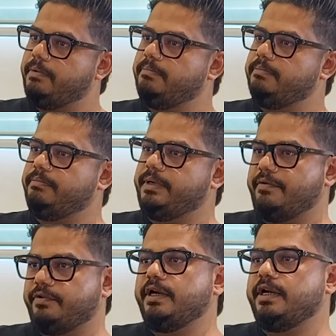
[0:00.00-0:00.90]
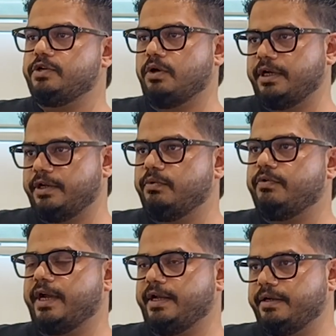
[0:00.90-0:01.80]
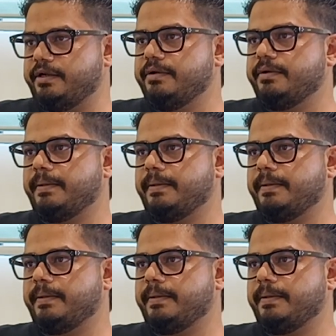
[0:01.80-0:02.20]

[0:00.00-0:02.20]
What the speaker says: I'm definitely sure that you would find it.